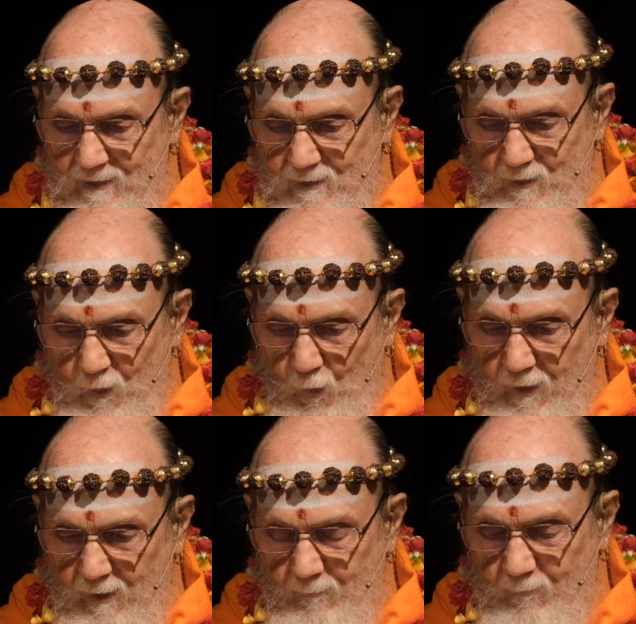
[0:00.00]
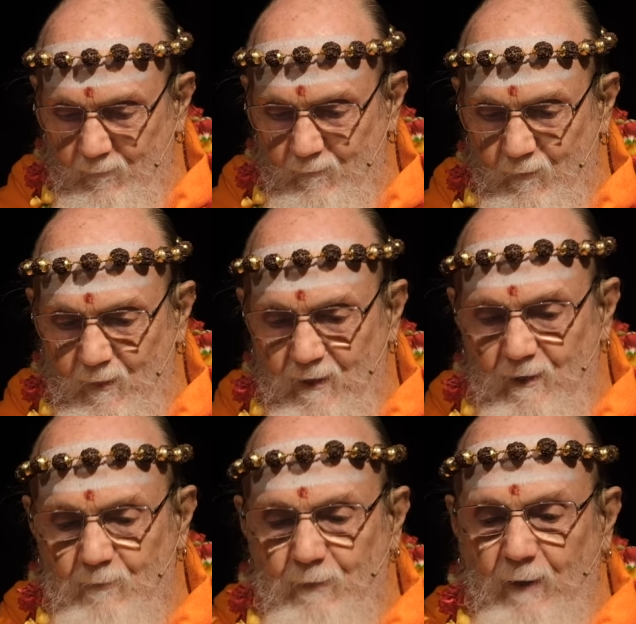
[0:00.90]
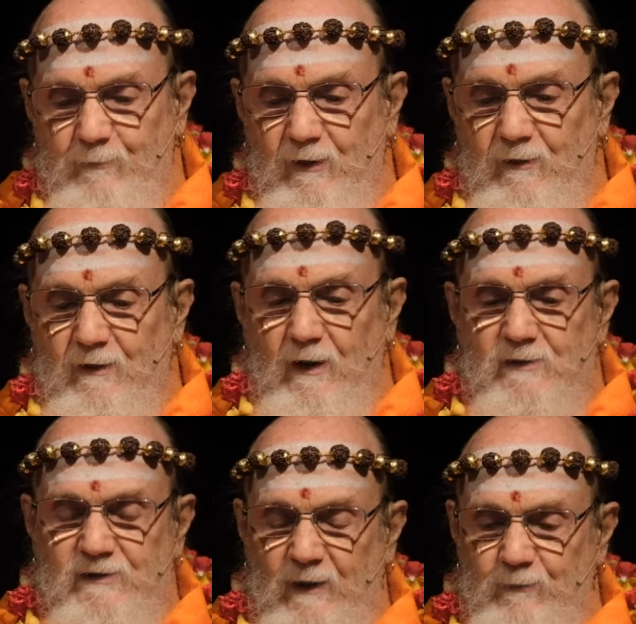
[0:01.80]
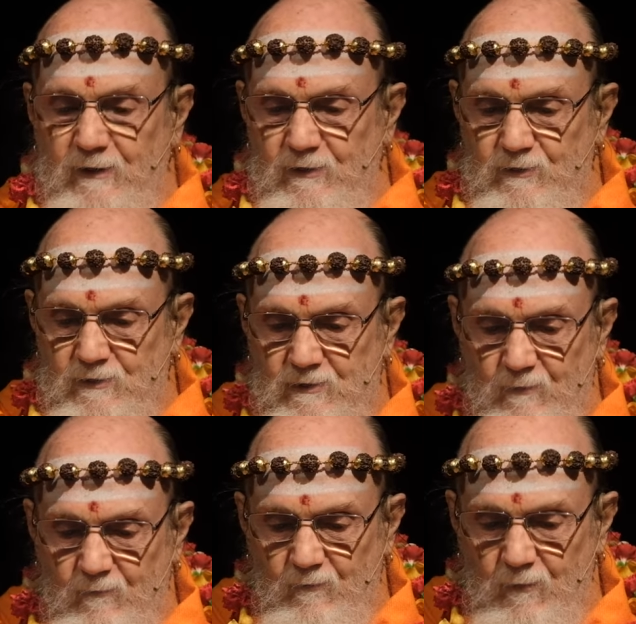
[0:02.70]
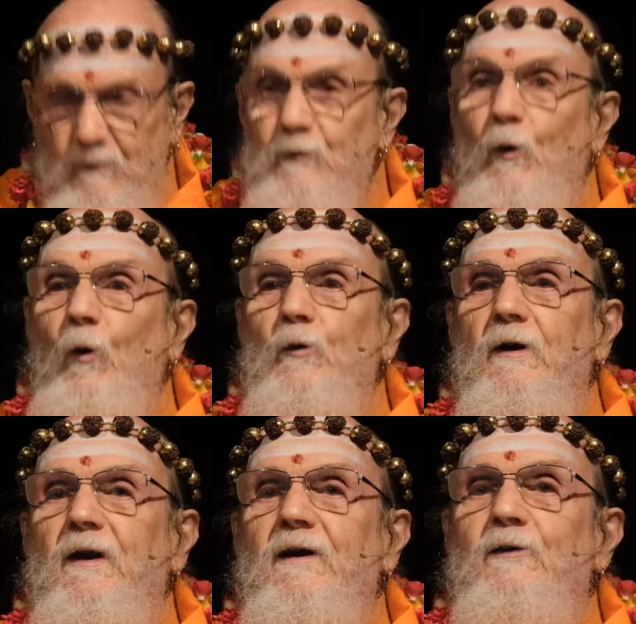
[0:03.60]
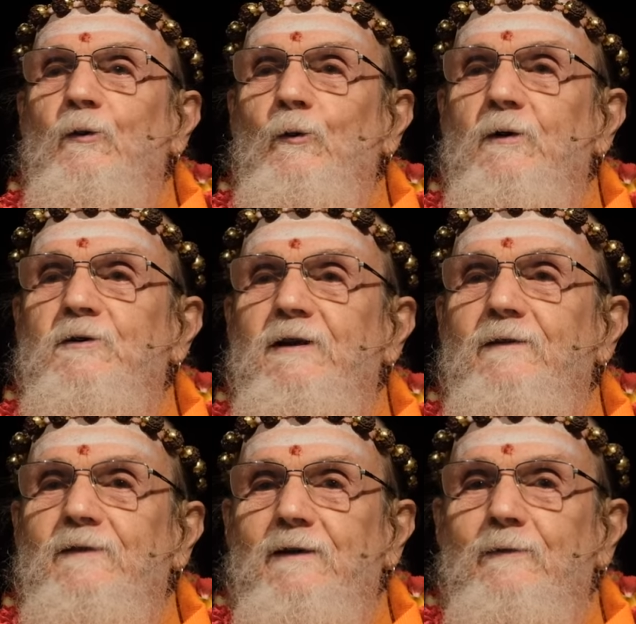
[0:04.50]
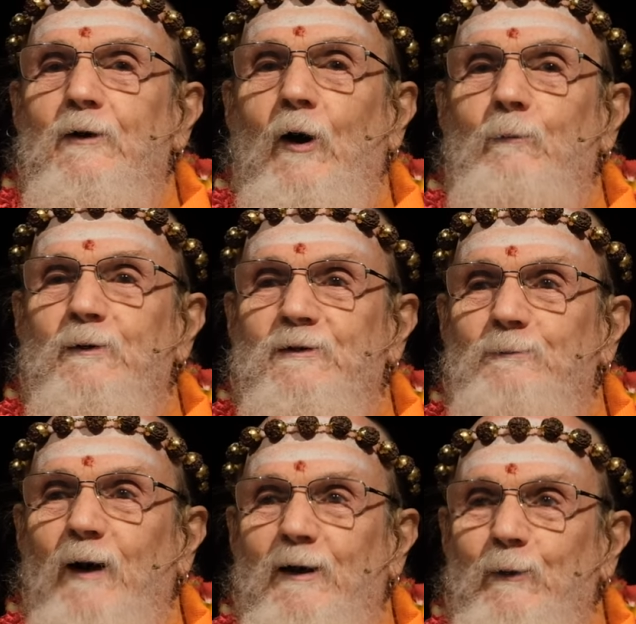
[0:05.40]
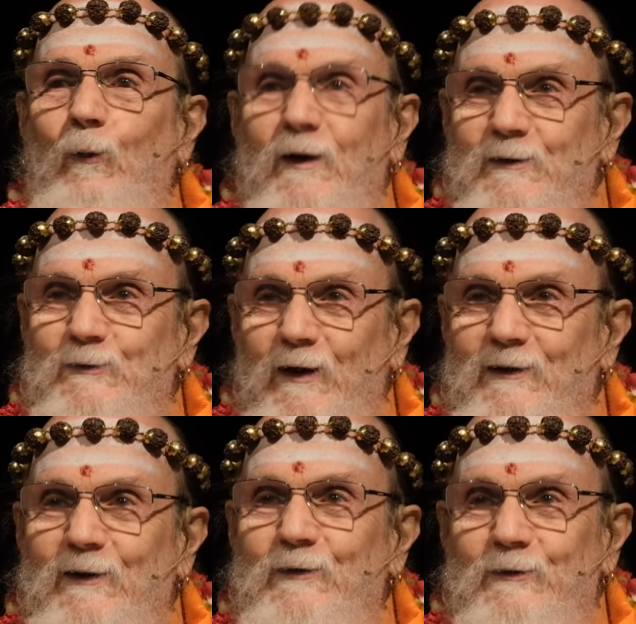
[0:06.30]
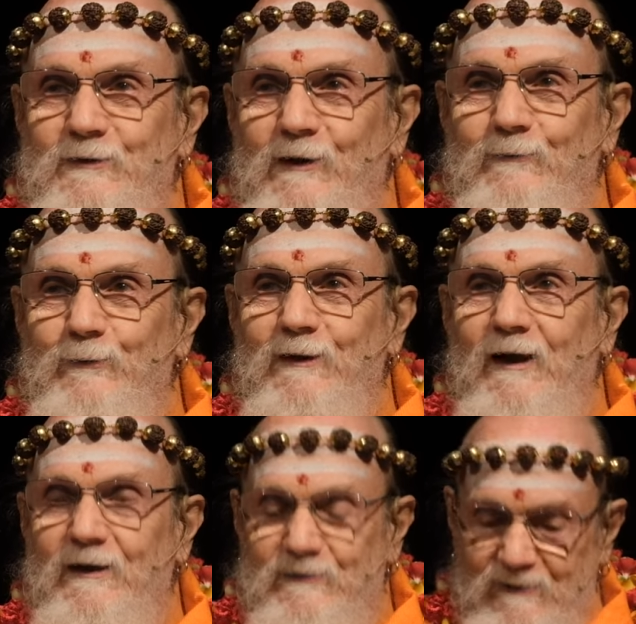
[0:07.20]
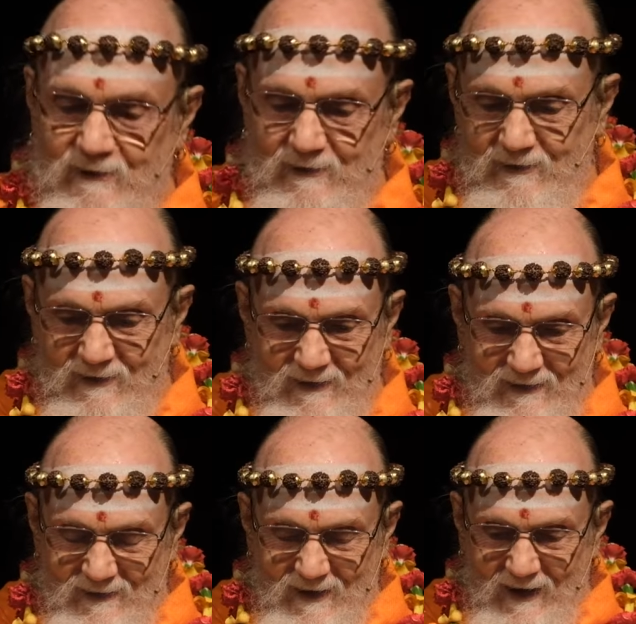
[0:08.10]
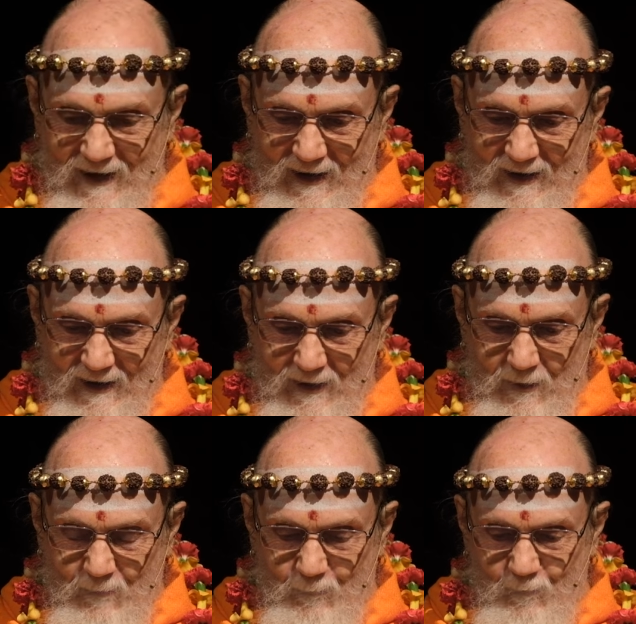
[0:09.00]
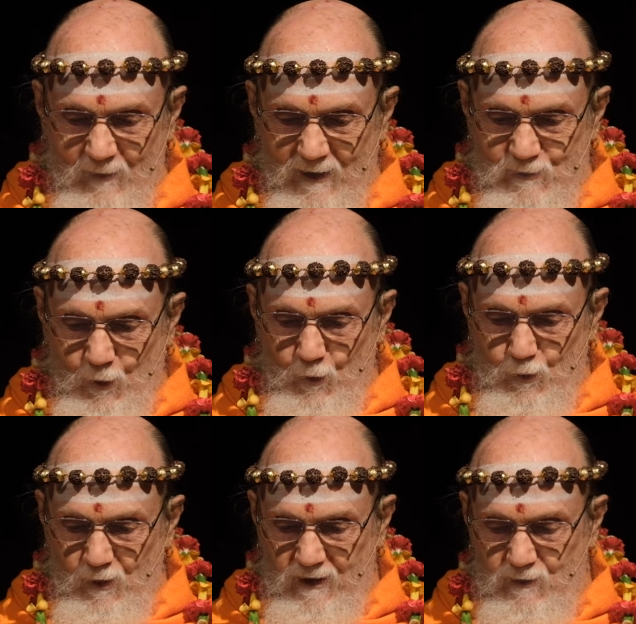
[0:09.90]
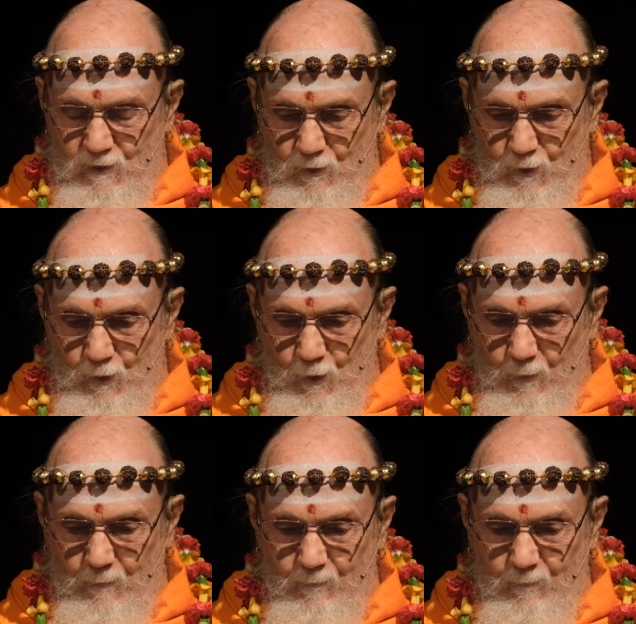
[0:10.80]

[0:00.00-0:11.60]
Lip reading: So the popular concept is you only need to achieve nirvikalpa samadhi once, right? Then you're self-realized. And that's all you need to do.